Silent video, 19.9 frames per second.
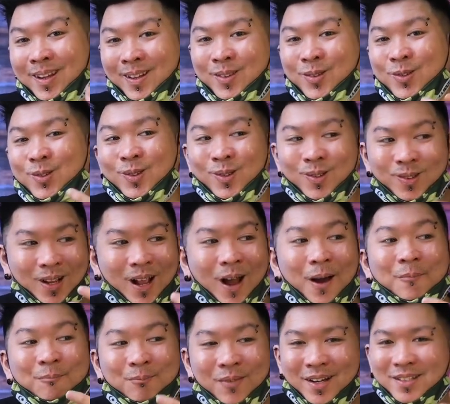they do
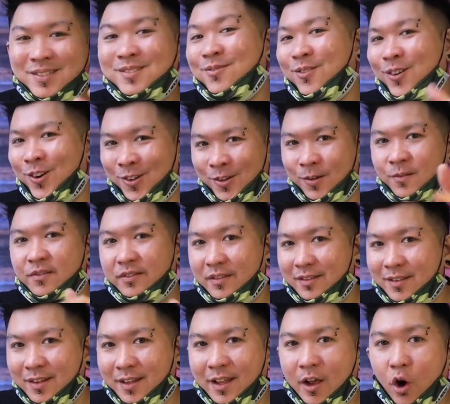car parts for
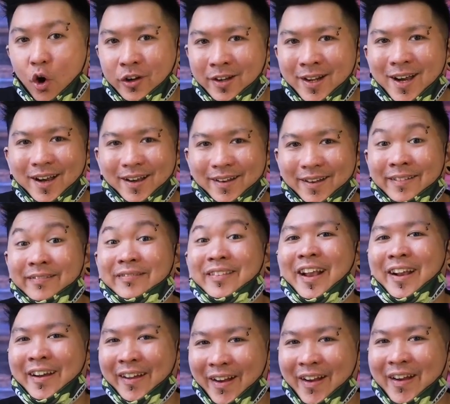Honda,
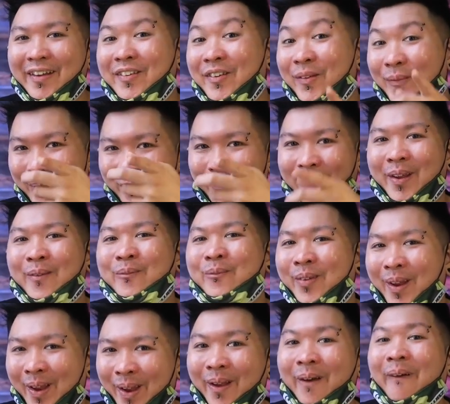Integra. Don't pray.
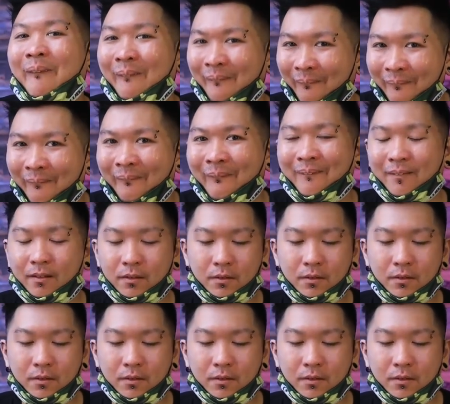Oh,